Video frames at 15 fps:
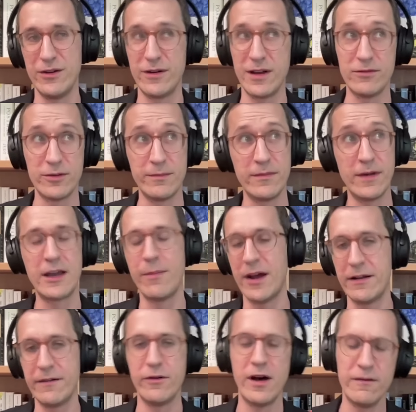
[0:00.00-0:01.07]
who comes from a
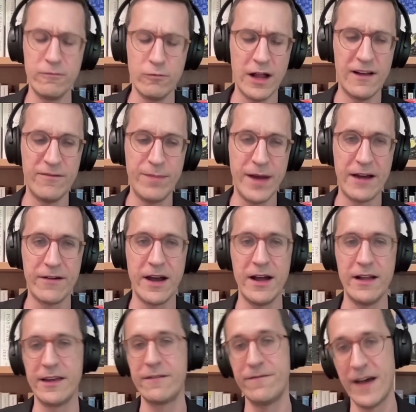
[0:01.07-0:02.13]
comparatively well off
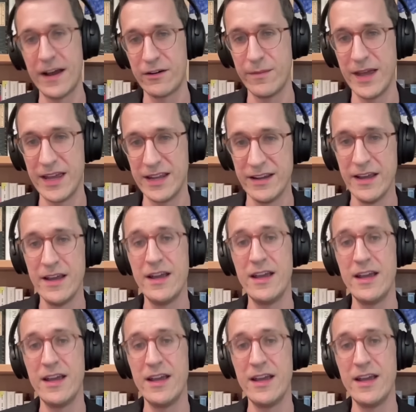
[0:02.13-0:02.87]
background like Fetterman,